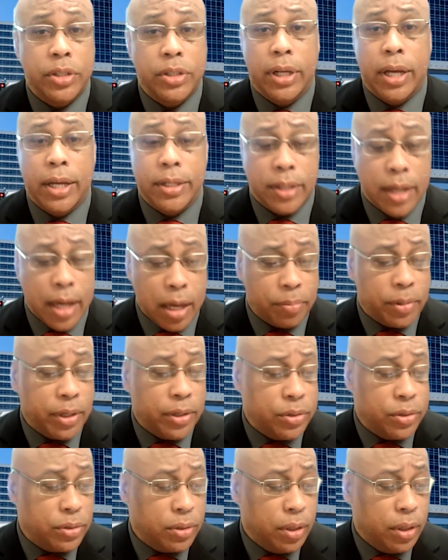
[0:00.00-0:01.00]
Johns
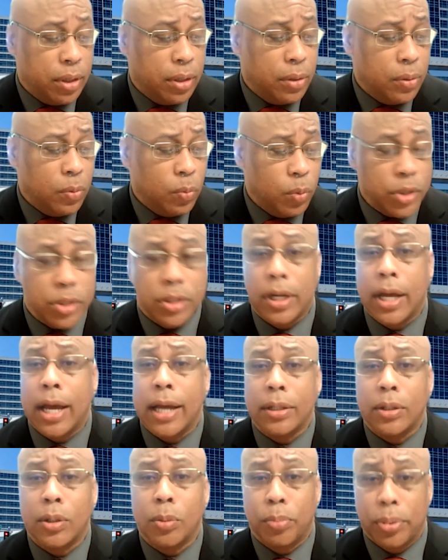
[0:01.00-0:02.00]
Hopkins was
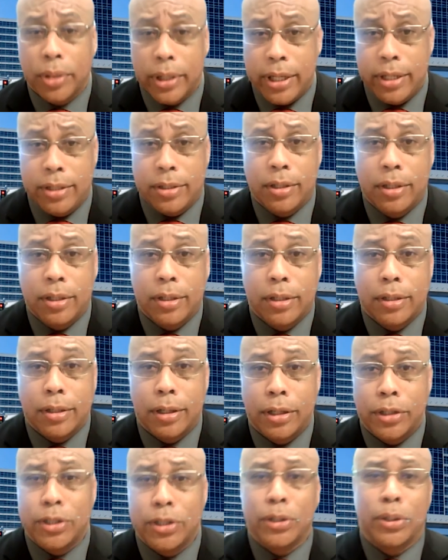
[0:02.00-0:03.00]
not complete
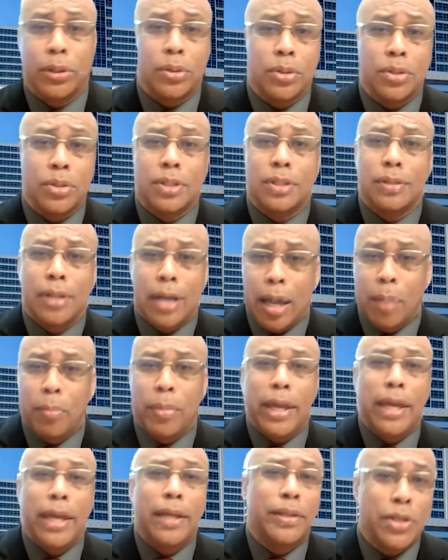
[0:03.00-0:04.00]
until I
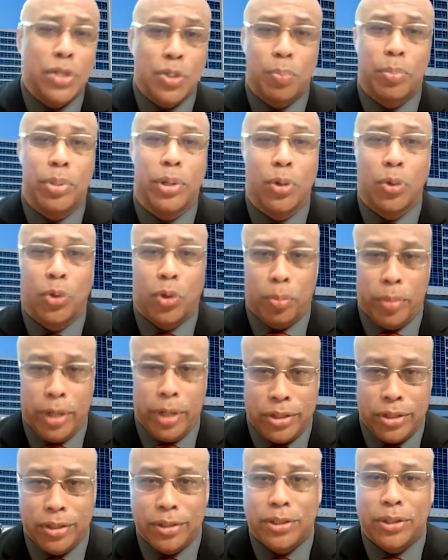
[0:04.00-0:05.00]
made this
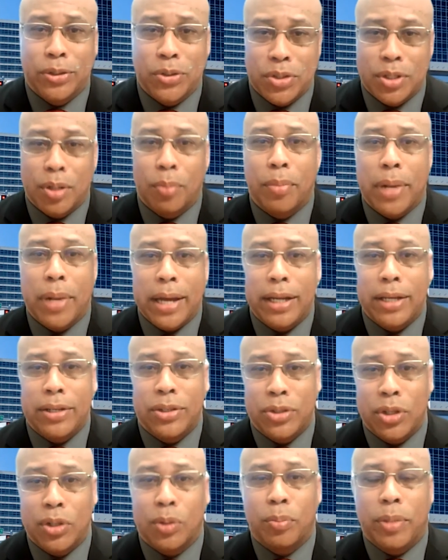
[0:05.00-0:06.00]
pilgrimage, until somebody
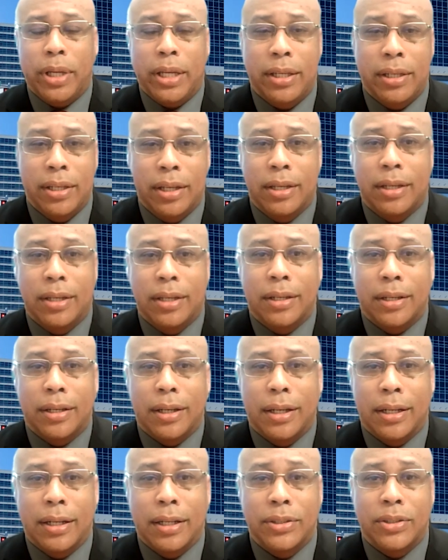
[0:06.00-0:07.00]
took me
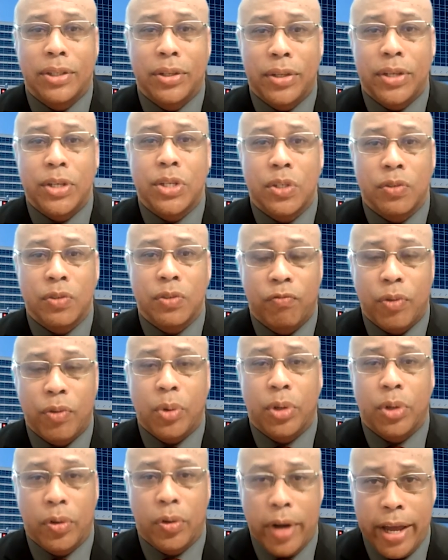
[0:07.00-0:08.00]
to this
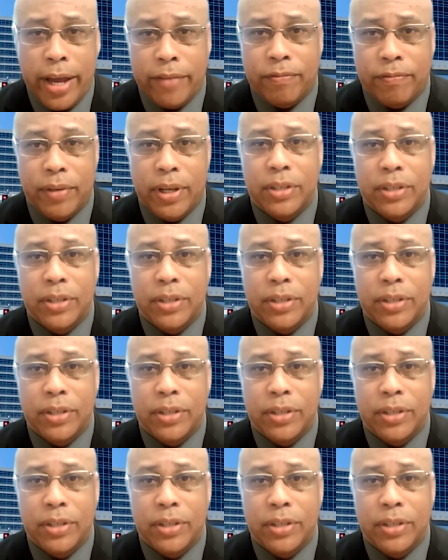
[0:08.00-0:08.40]
photograph,